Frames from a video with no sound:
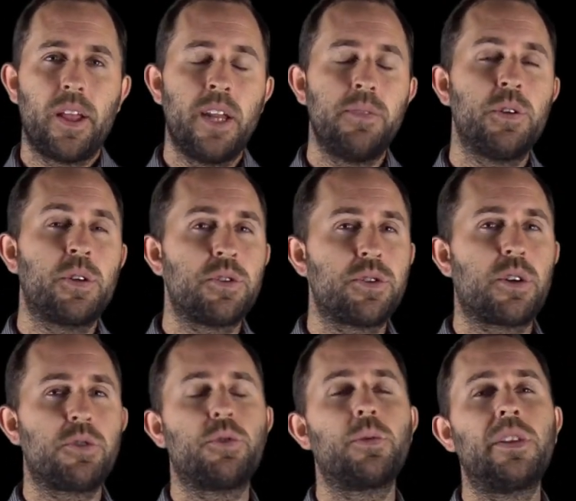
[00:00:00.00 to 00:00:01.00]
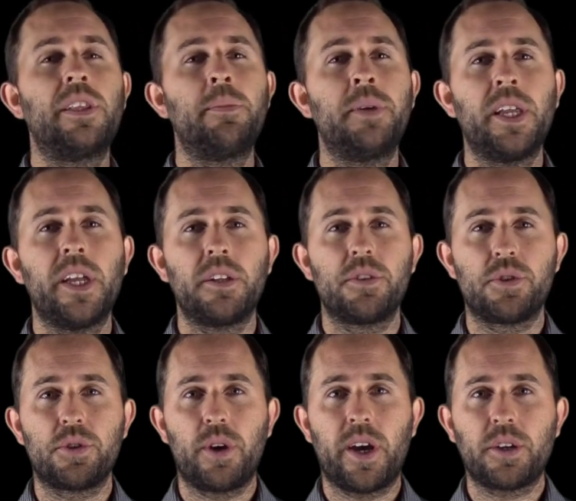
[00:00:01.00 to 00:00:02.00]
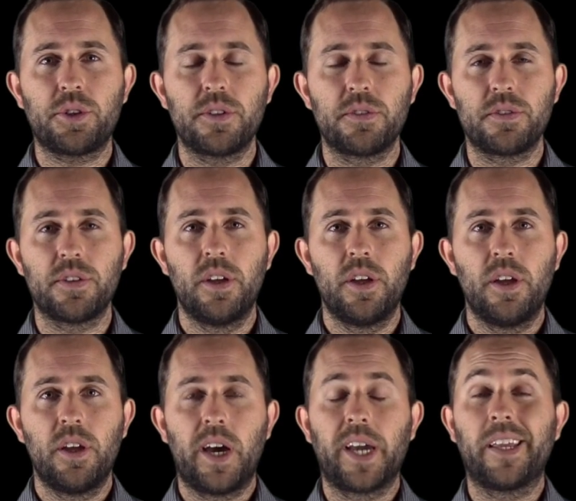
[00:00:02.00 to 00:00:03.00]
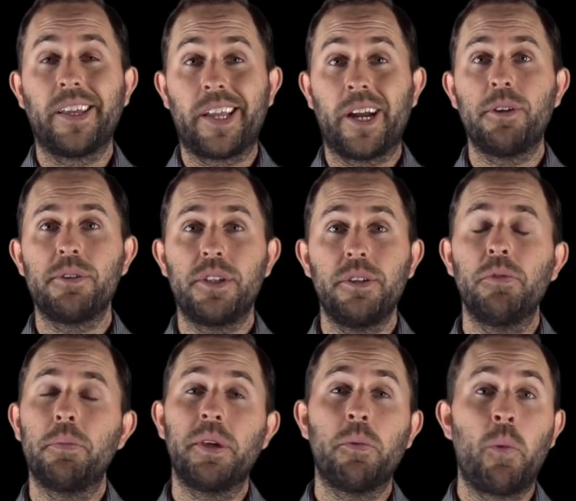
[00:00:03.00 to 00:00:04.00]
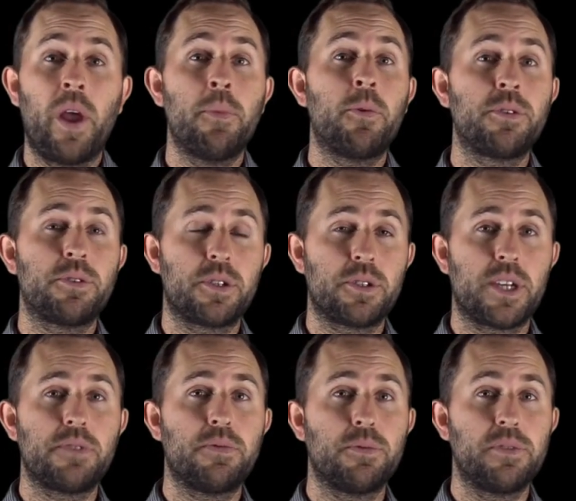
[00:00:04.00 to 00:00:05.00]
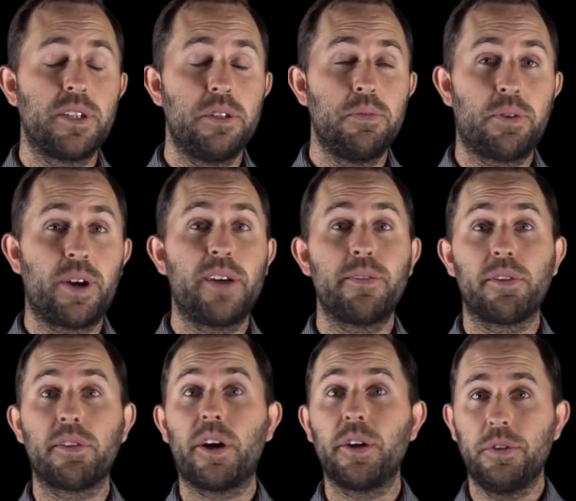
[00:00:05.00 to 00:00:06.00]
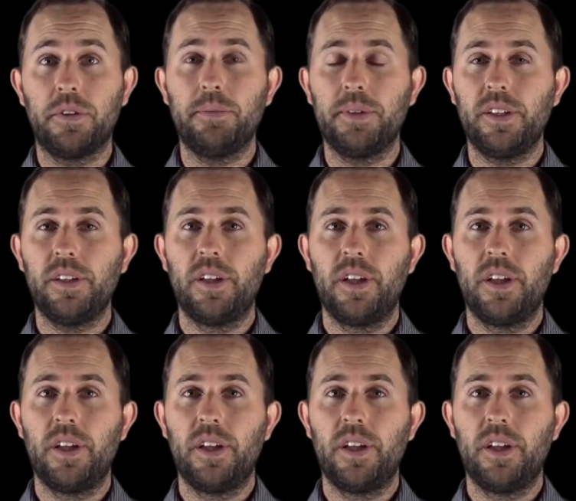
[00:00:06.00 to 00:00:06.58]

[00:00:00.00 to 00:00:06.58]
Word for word: And if you can start to eliminate distractions, I can guarantee you be way more successful than you probably ever thought you could be.